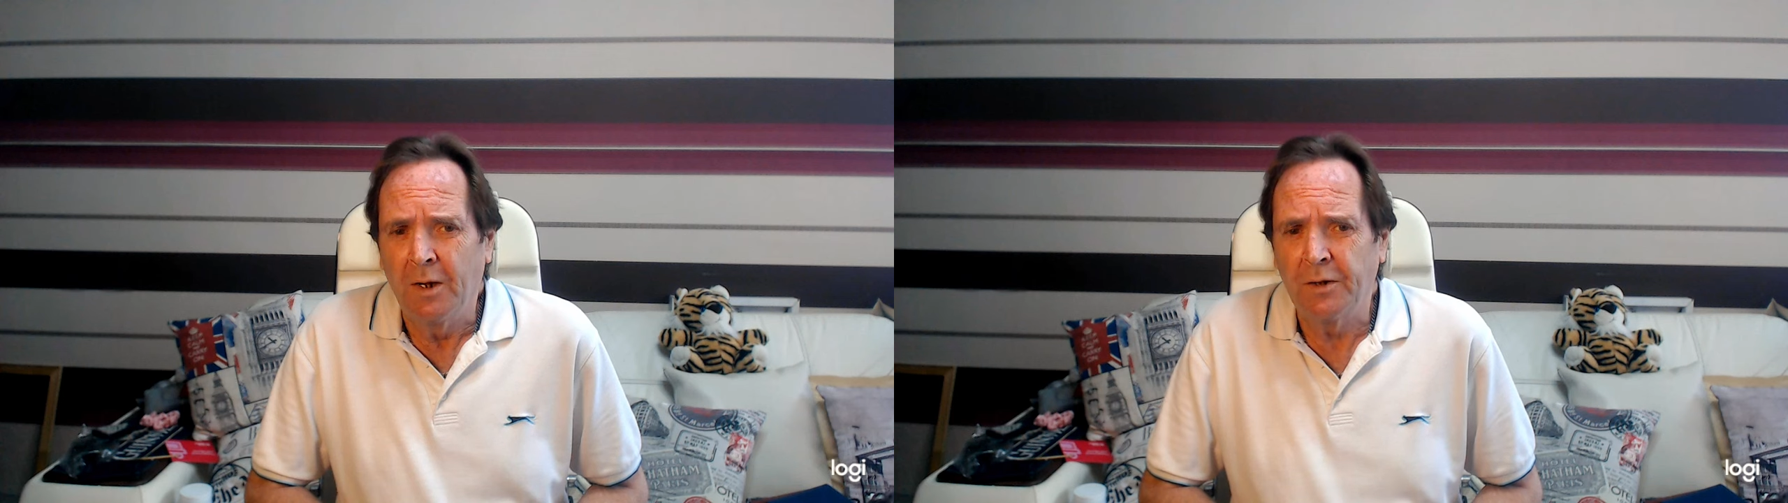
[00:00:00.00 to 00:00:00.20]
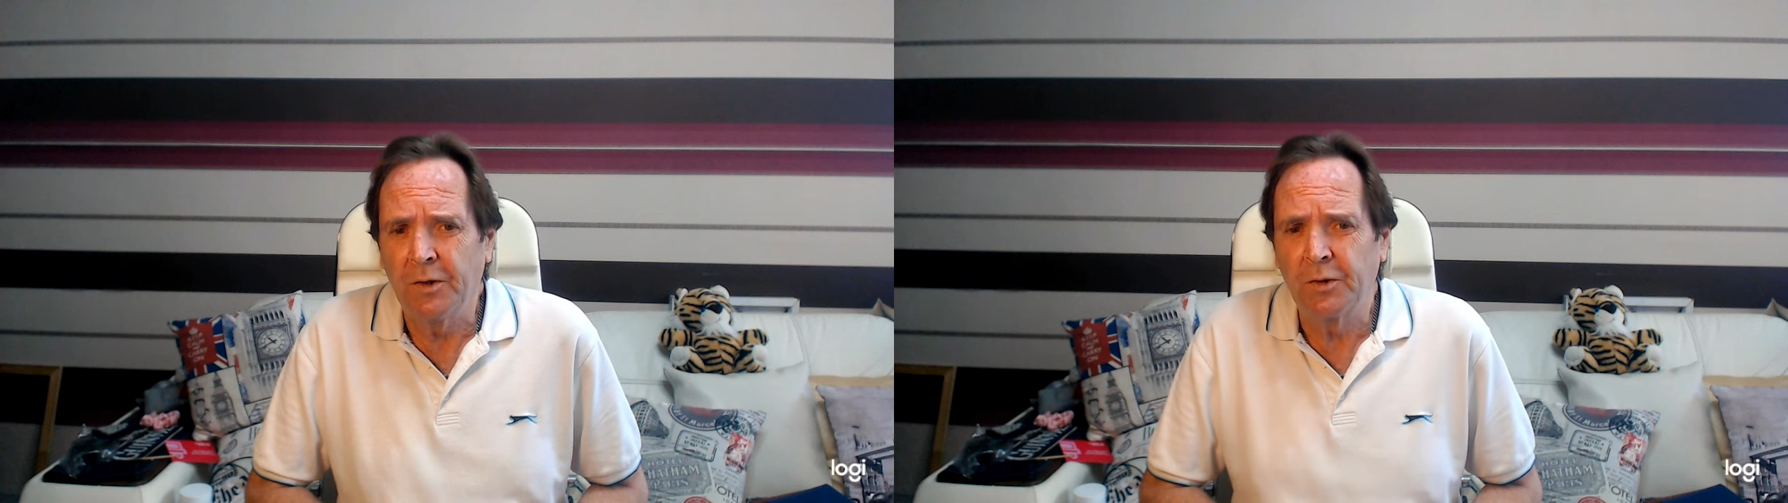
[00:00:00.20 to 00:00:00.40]

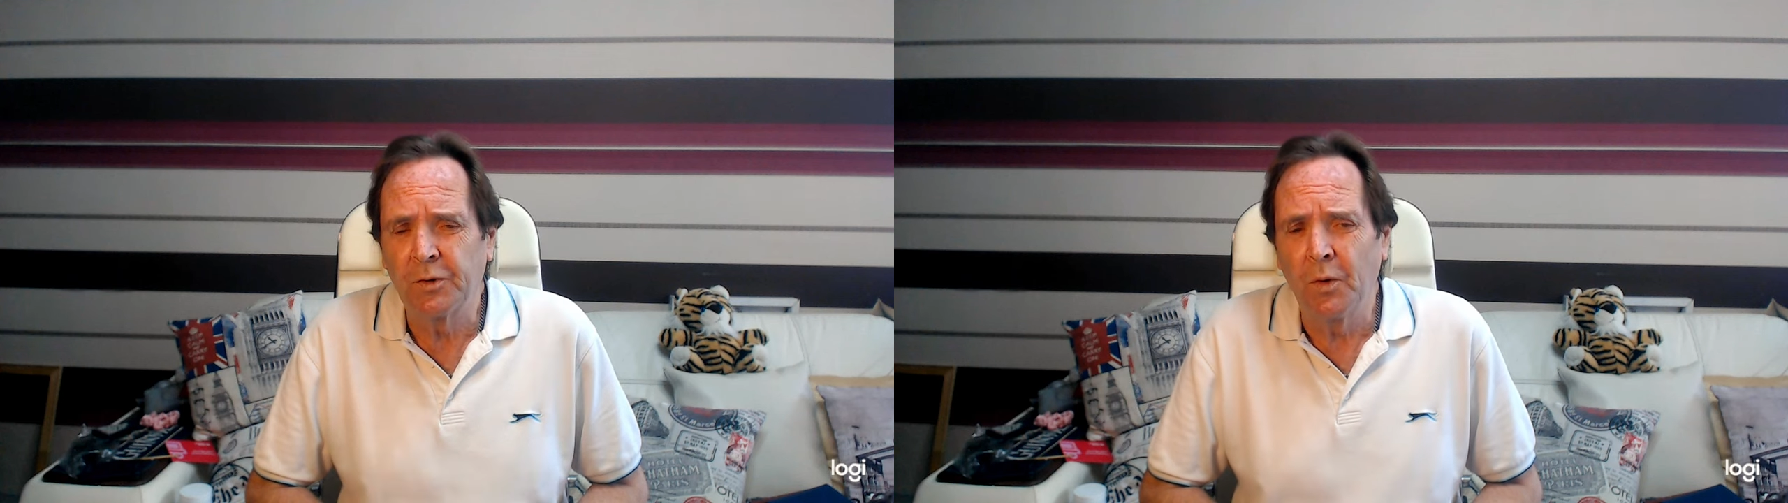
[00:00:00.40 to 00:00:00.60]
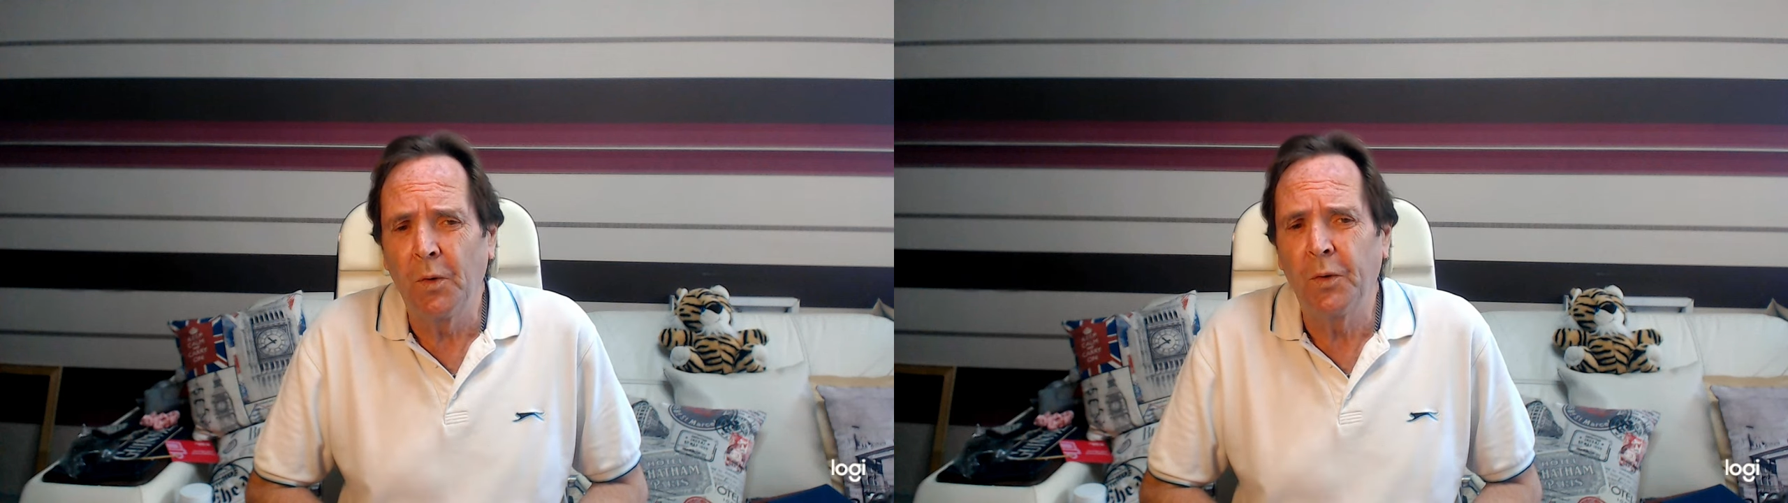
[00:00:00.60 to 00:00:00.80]
Now, the
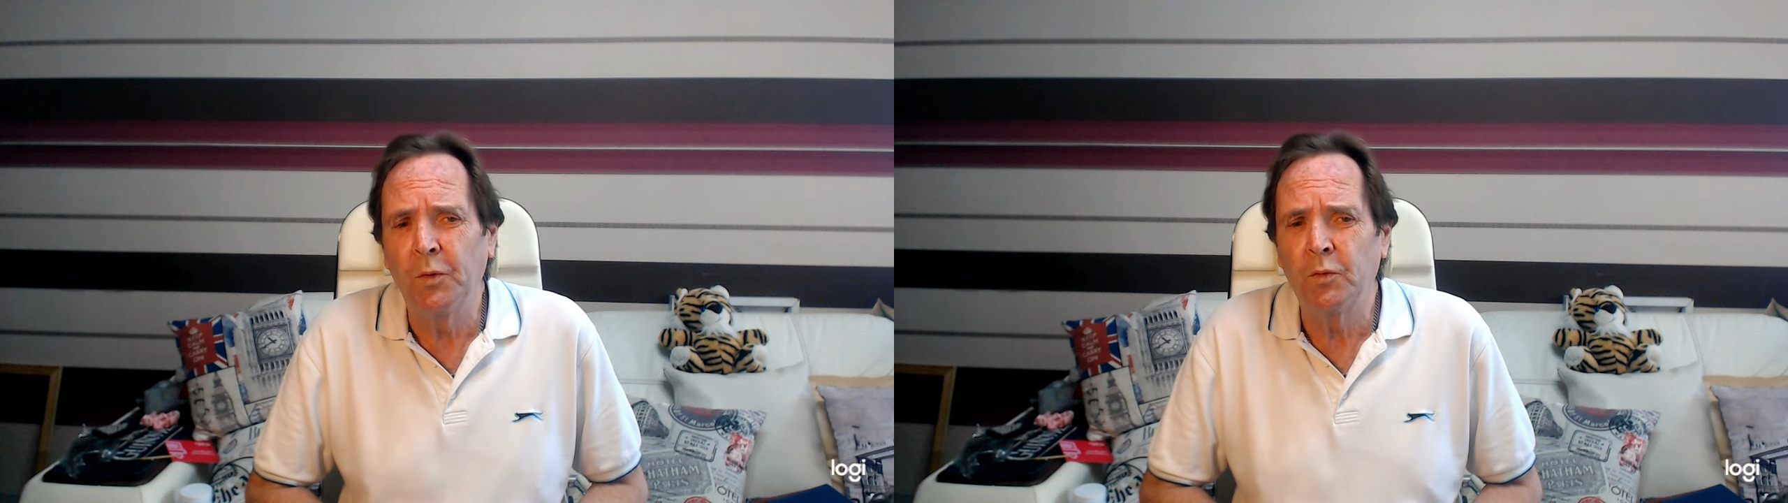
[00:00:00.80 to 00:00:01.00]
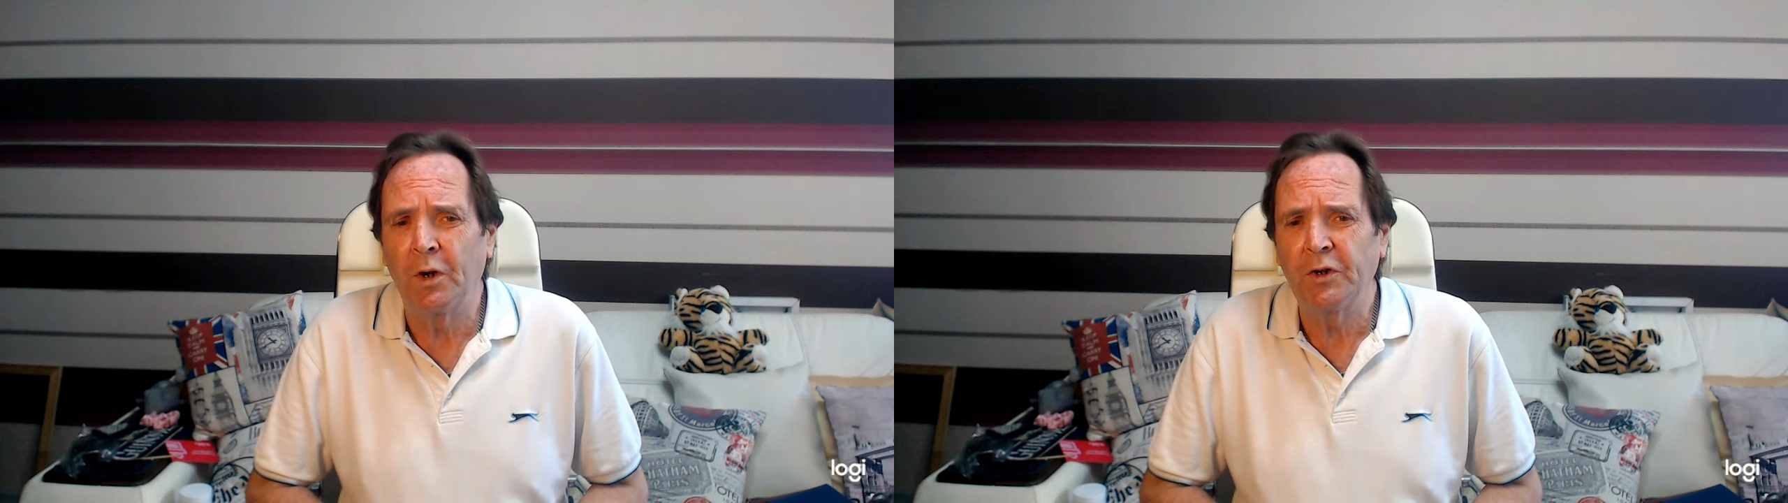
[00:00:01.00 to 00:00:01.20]
growth
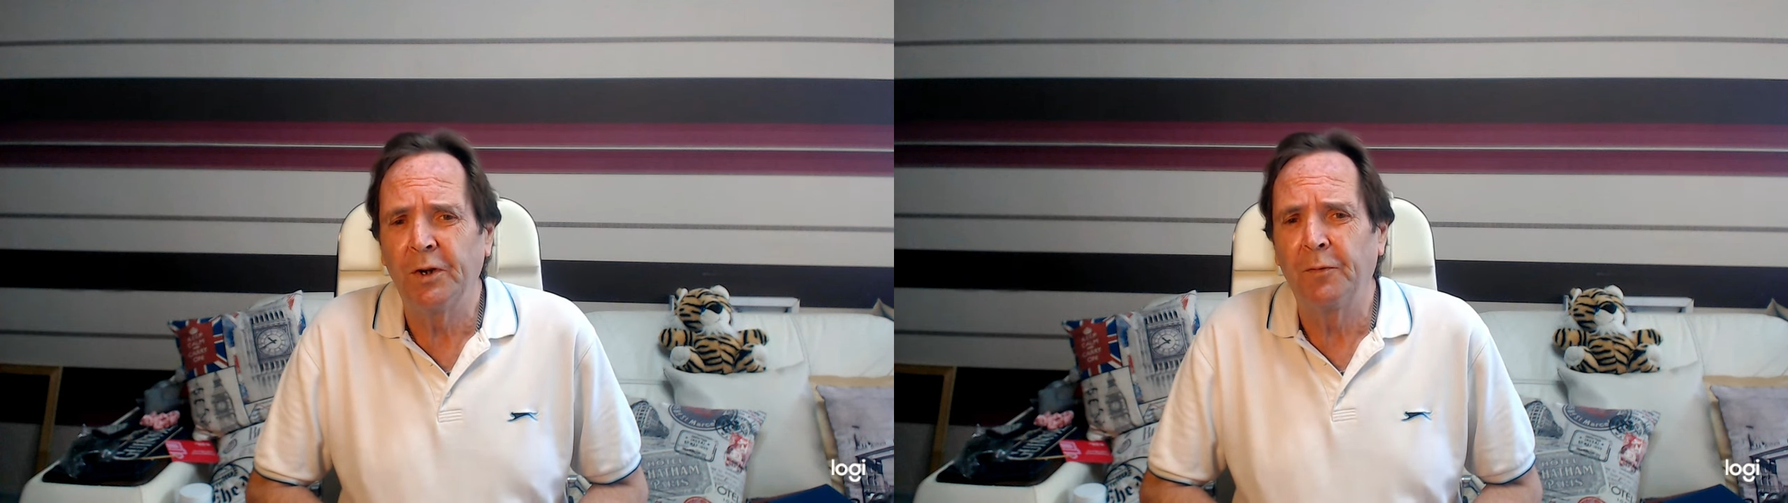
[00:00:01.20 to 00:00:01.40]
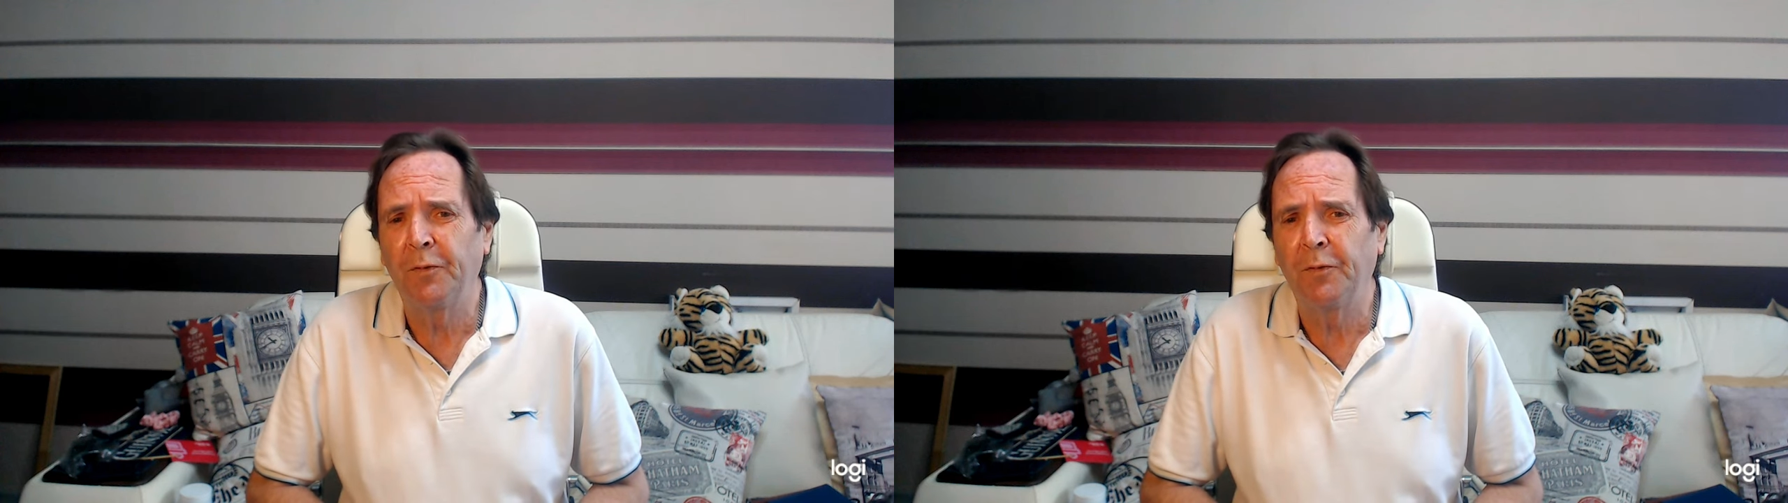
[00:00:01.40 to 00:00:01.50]
in Russian